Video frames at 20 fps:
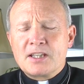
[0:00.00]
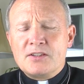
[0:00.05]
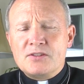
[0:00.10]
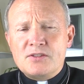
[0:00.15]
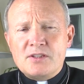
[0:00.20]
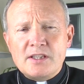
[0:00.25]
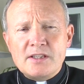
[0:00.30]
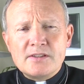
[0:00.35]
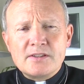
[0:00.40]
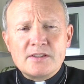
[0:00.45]

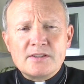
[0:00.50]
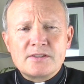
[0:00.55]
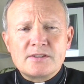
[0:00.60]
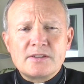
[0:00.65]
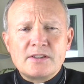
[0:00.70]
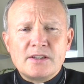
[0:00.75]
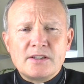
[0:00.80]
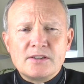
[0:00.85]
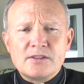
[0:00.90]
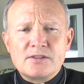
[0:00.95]
Jesus
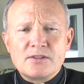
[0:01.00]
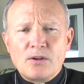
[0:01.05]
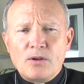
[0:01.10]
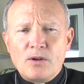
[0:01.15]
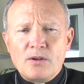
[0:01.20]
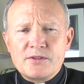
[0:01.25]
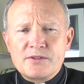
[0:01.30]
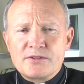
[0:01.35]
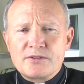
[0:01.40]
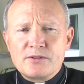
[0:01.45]
is
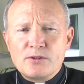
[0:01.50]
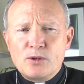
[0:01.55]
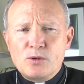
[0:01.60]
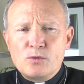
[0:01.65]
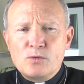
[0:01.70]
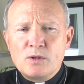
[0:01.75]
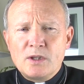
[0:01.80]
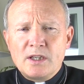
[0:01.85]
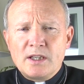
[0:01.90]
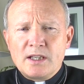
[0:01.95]

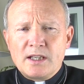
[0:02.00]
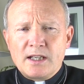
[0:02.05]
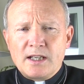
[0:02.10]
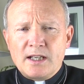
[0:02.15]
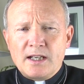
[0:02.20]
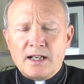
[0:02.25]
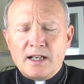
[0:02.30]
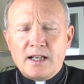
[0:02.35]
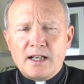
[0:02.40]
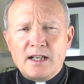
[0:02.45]
also
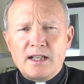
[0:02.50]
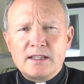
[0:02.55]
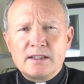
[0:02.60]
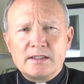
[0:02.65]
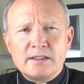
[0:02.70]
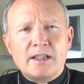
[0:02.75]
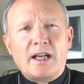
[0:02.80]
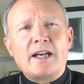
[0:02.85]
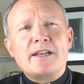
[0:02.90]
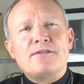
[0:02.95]
uh,
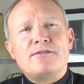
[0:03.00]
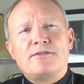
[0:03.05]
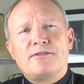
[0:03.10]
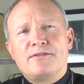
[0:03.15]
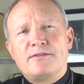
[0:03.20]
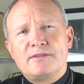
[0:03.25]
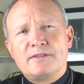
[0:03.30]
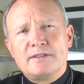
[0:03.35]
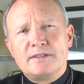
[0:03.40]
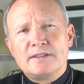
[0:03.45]

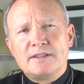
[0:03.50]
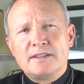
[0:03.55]
life.